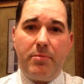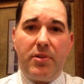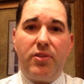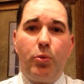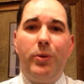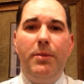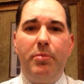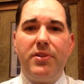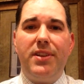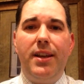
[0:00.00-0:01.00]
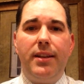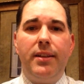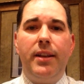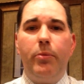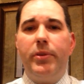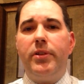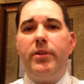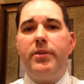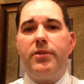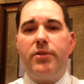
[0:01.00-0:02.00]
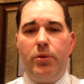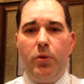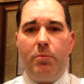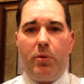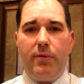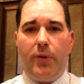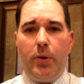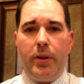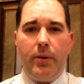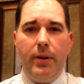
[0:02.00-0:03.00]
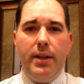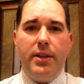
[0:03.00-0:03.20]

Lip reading: up to 3% in net returns to your portfolio.